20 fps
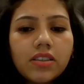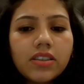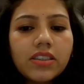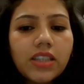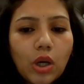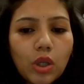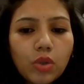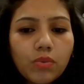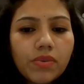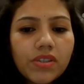
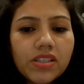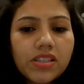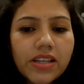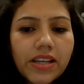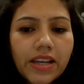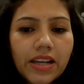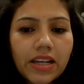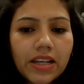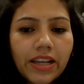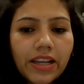
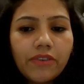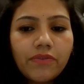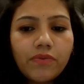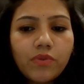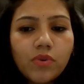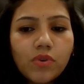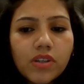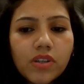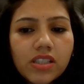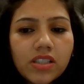Southwest Airline
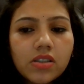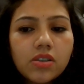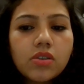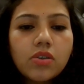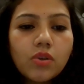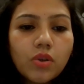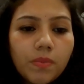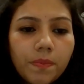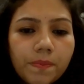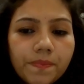
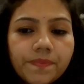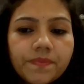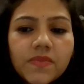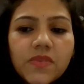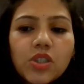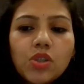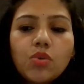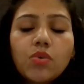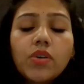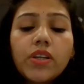focused group
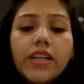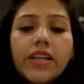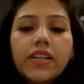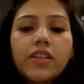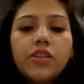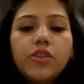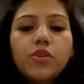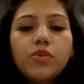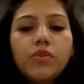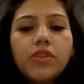to
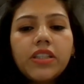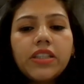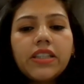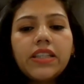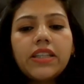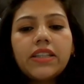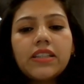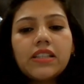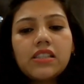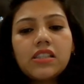create
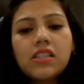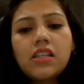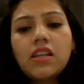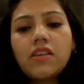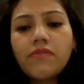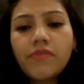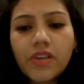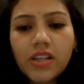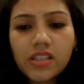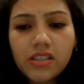unique data
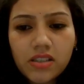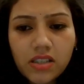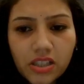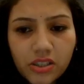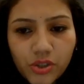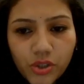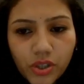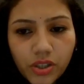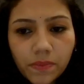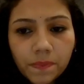
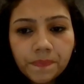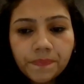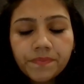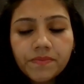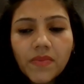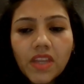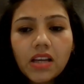infrastructure,